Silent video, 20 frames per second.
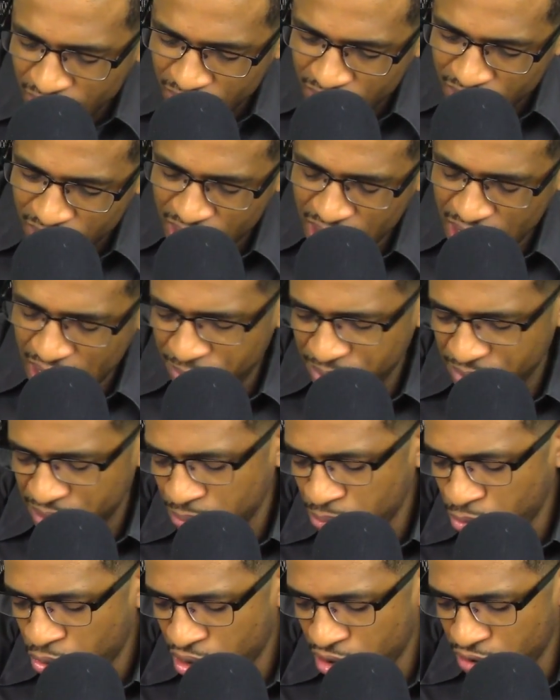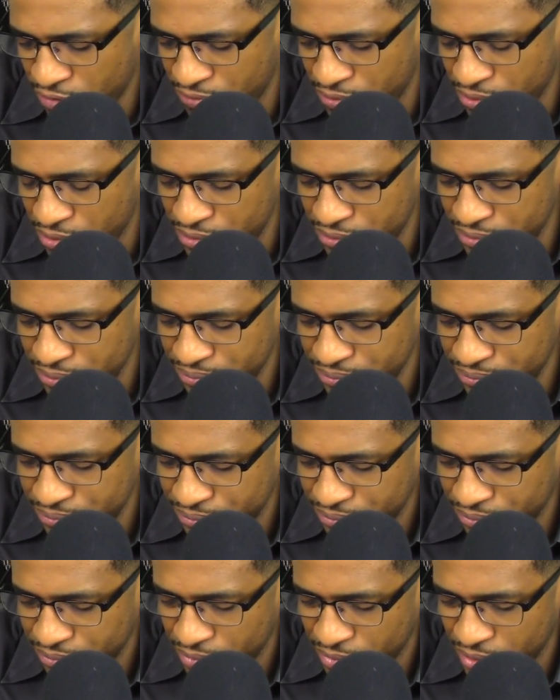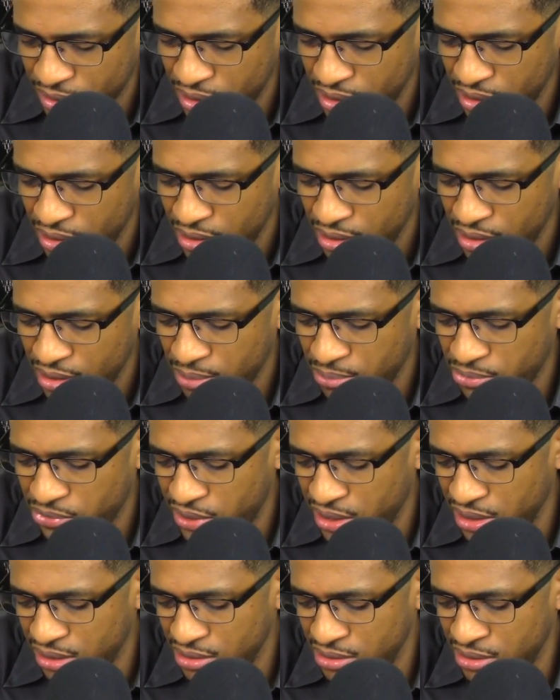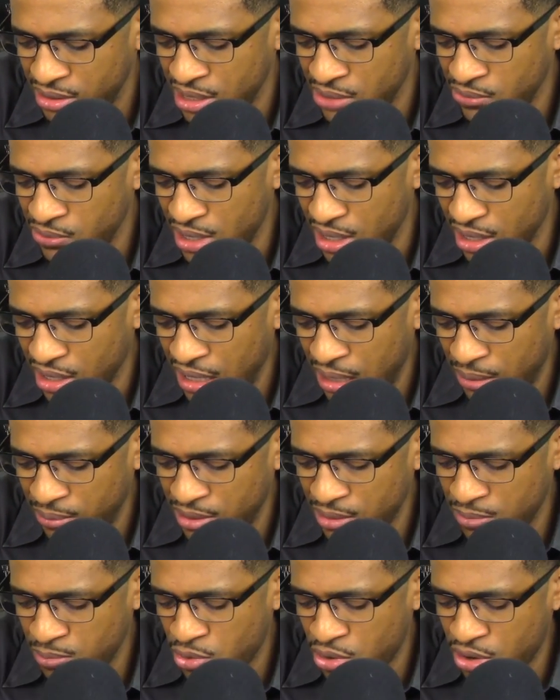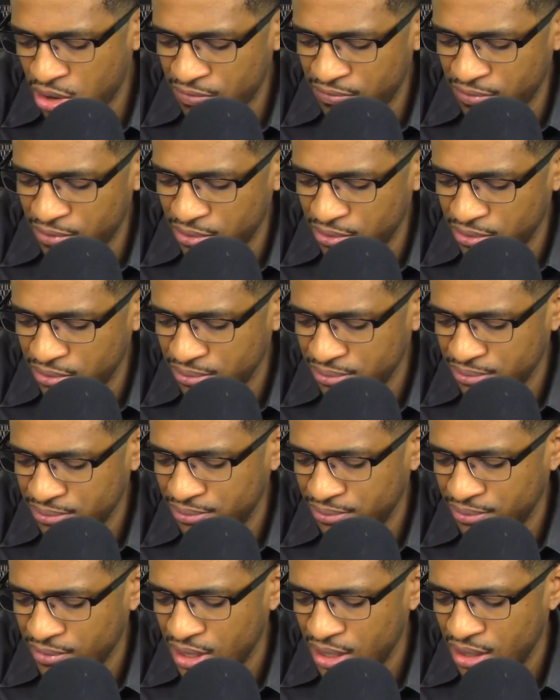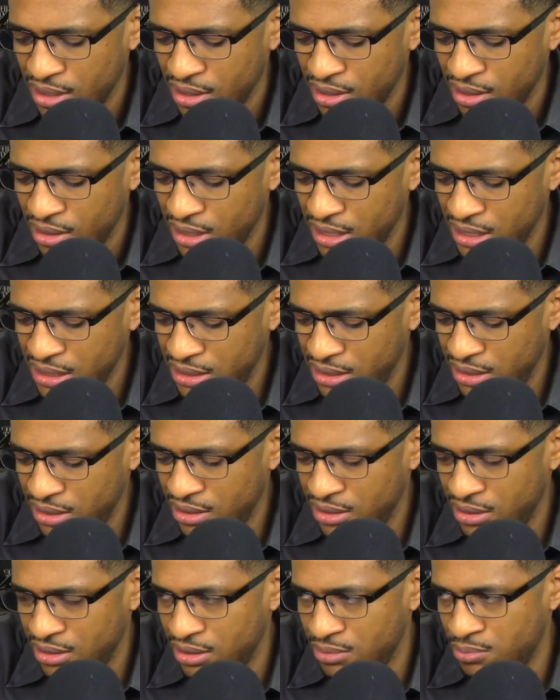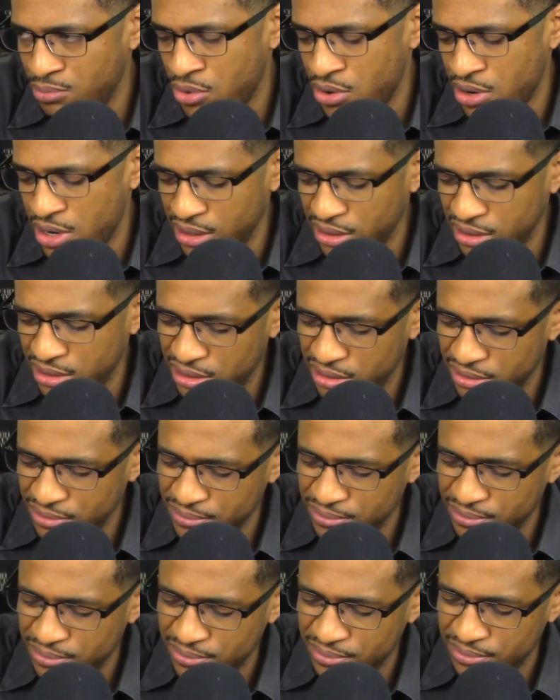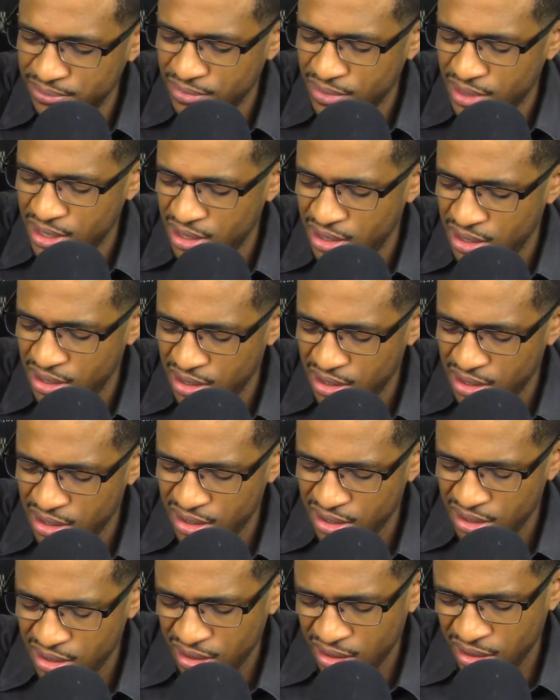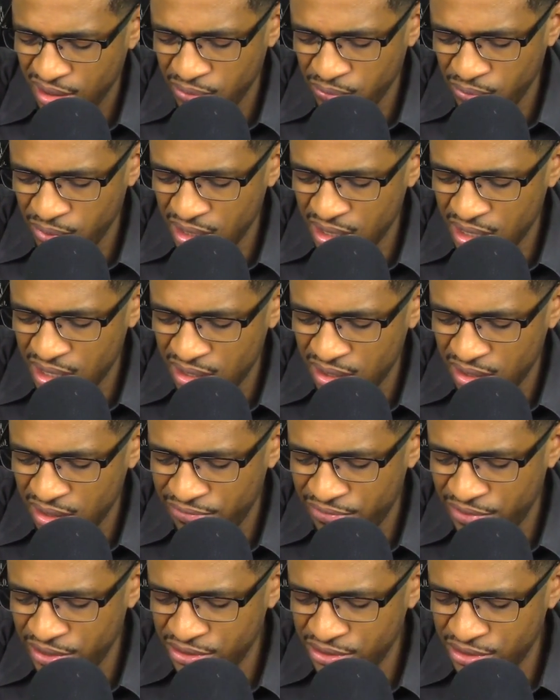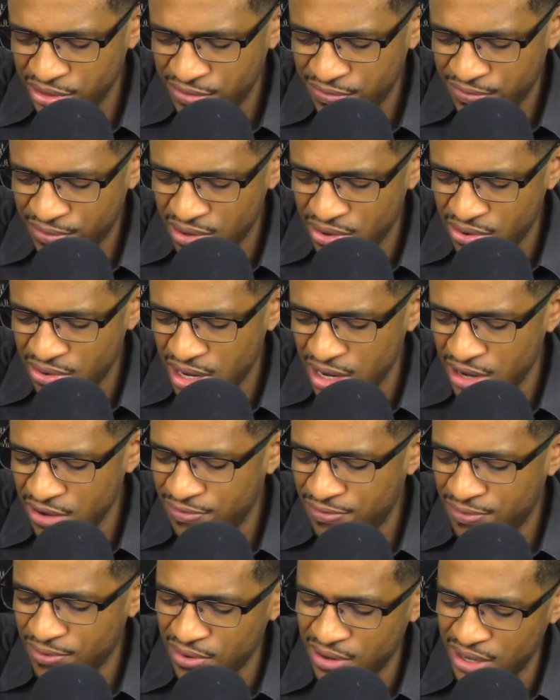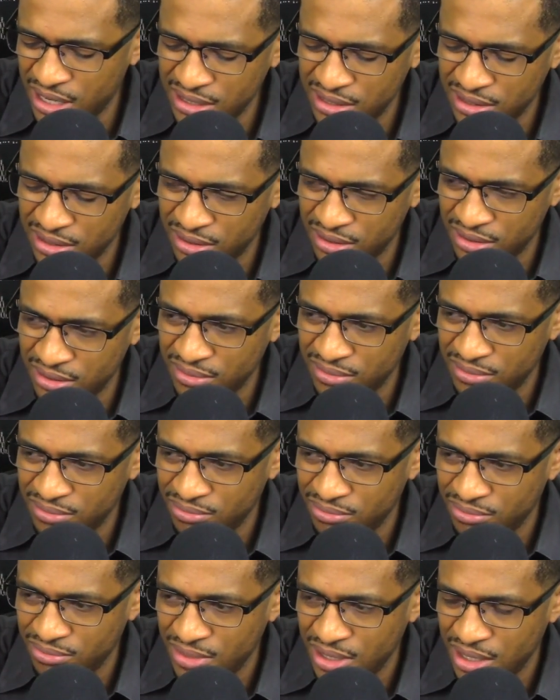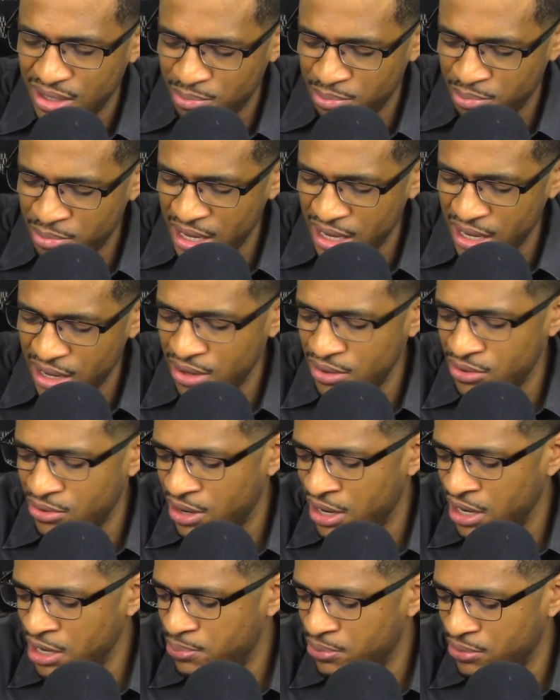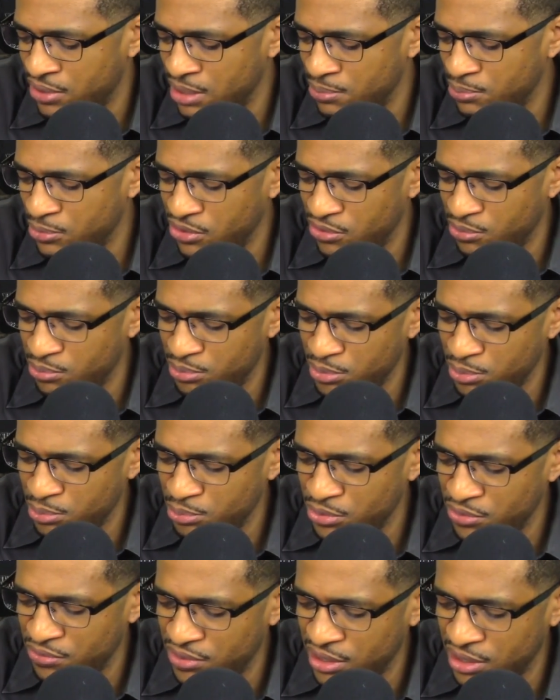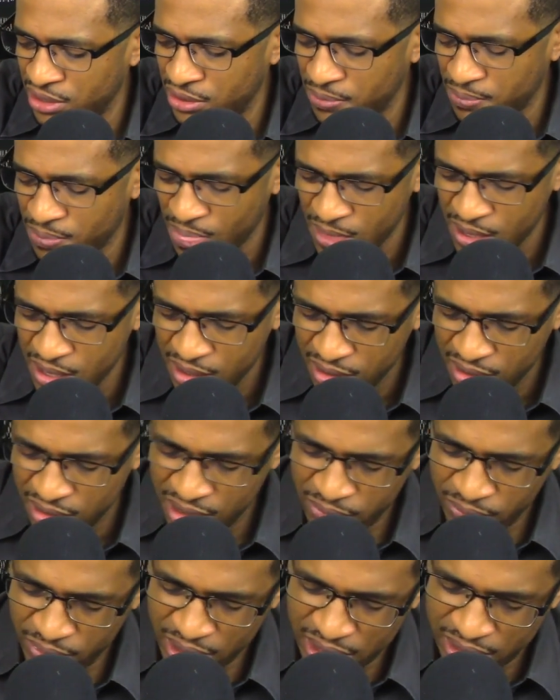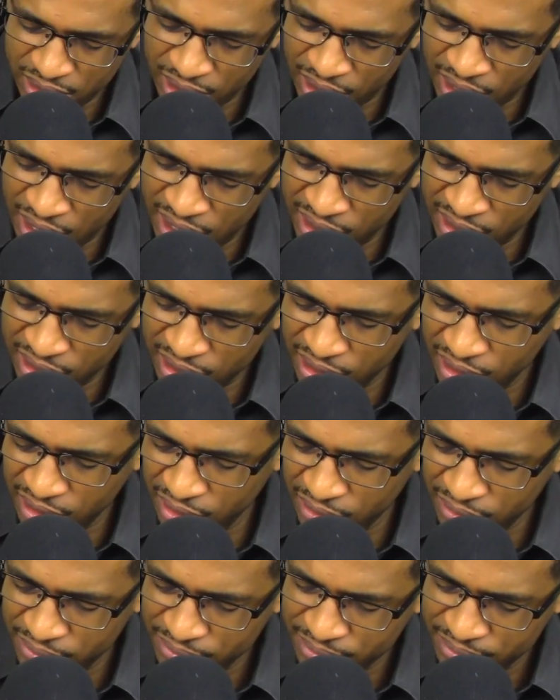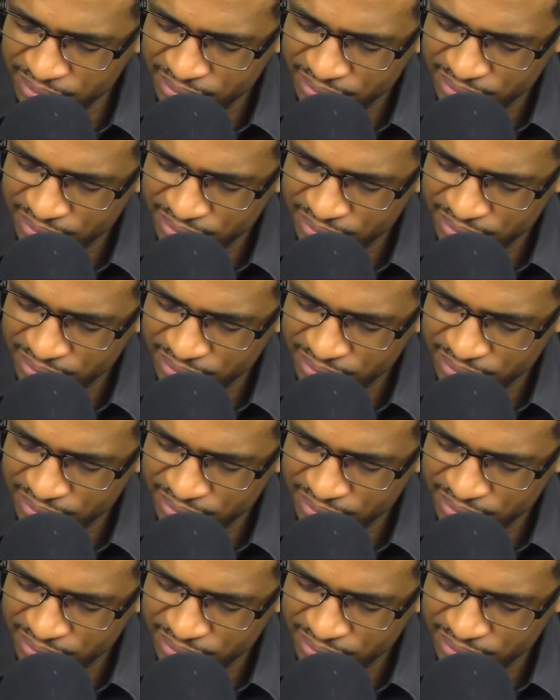Captain Marvel. I'm going to write this down. We got Captain Marvel. That's in uh, March. And then we got Avengers four oh eight four. That's in May or April. They move, move it up. Then we got The Lion King.